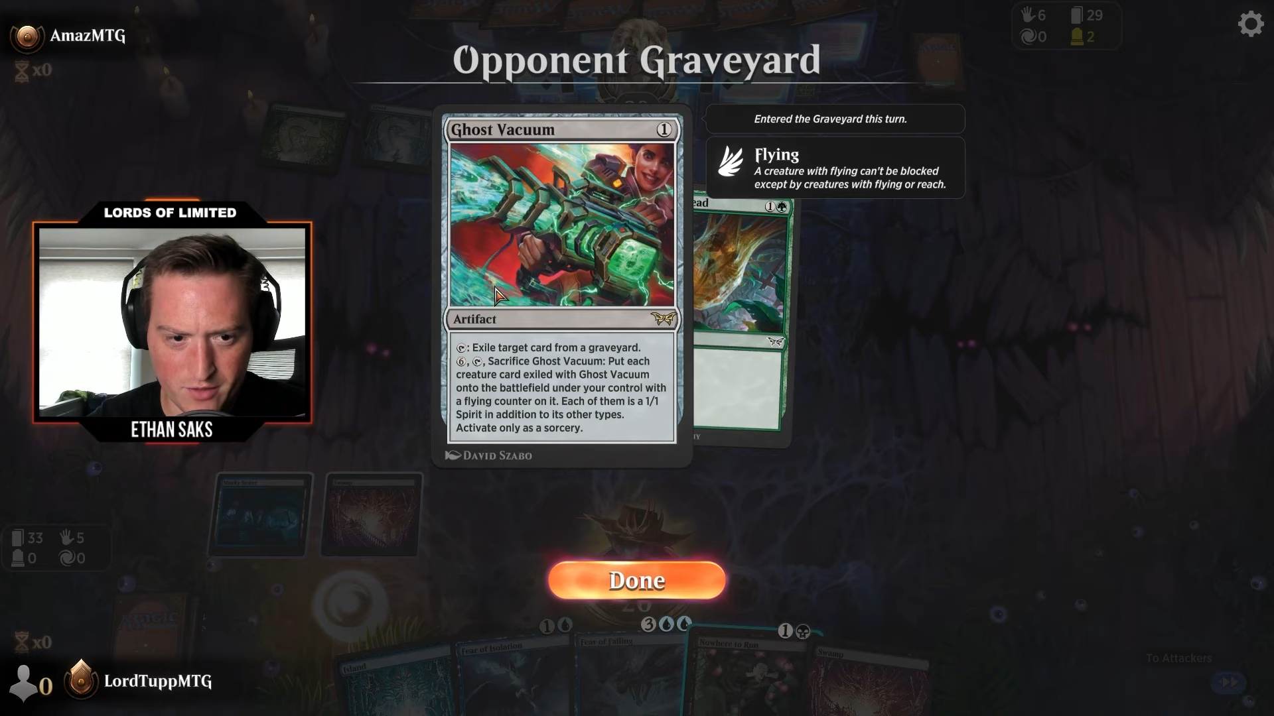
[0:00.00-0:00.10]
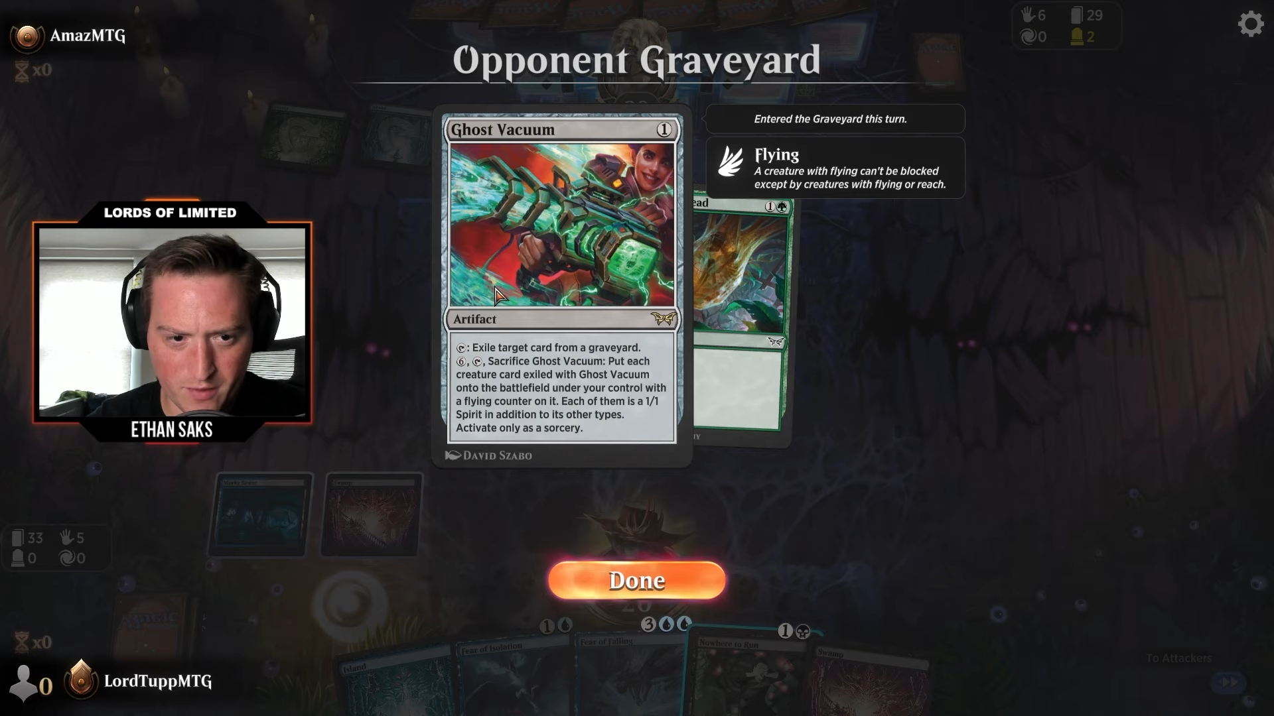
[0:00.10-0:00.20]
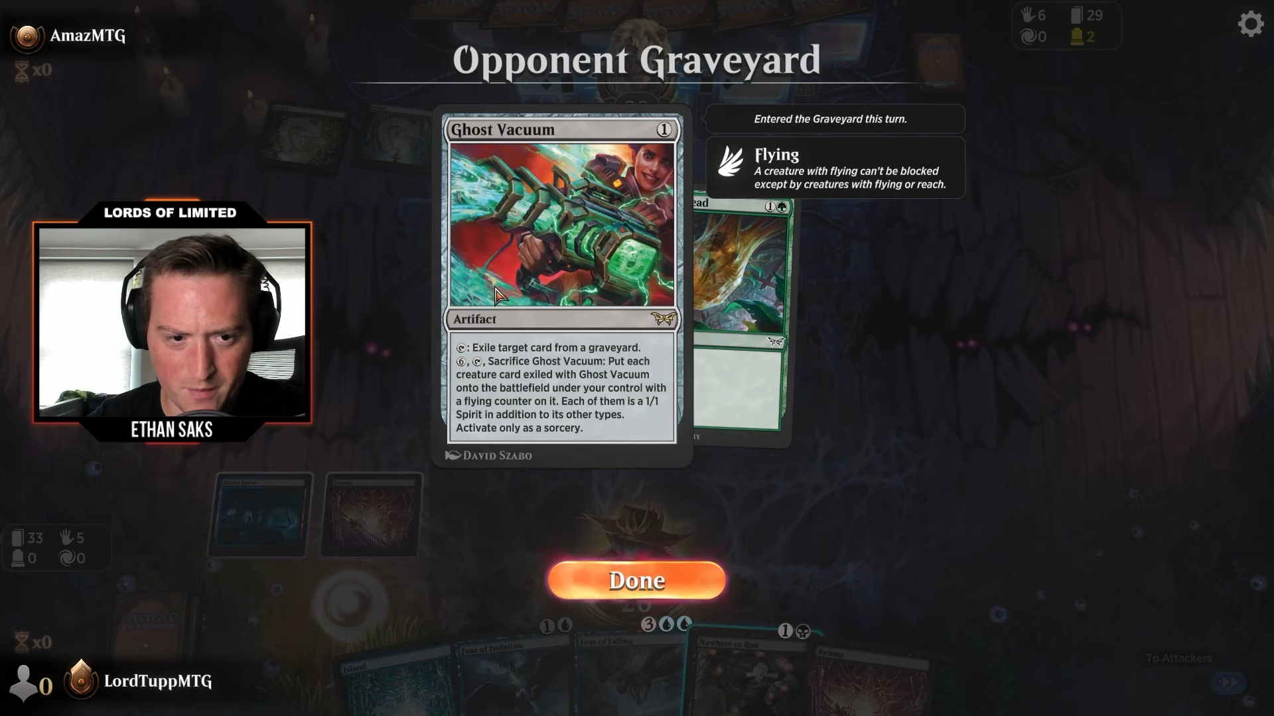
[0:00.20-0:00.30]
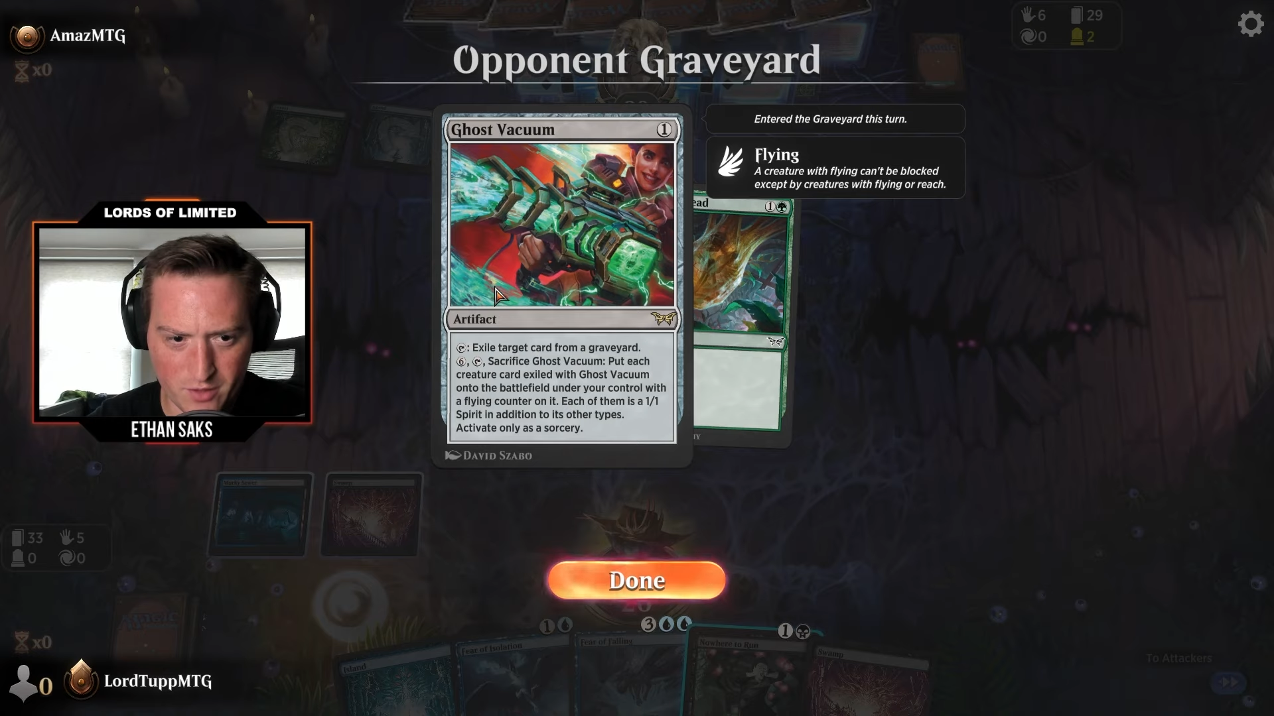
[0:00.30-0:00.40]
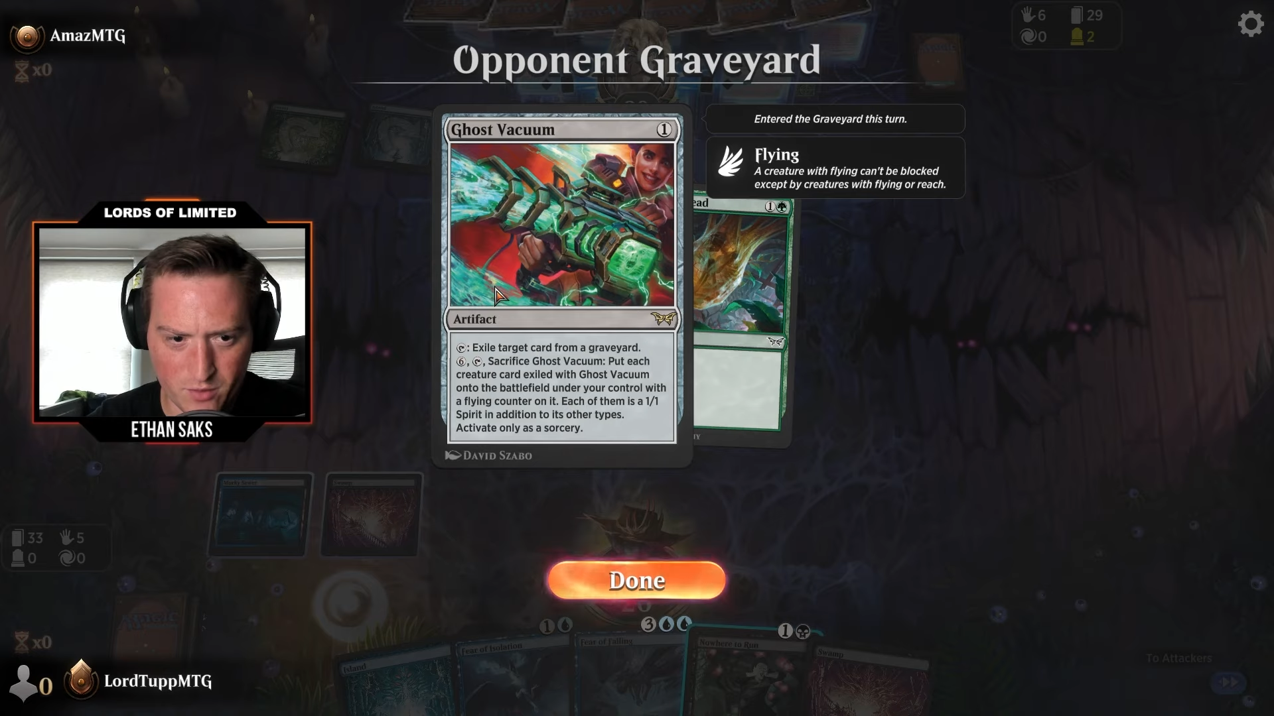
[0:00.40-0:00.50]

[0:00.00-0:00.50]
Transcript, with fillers: them is a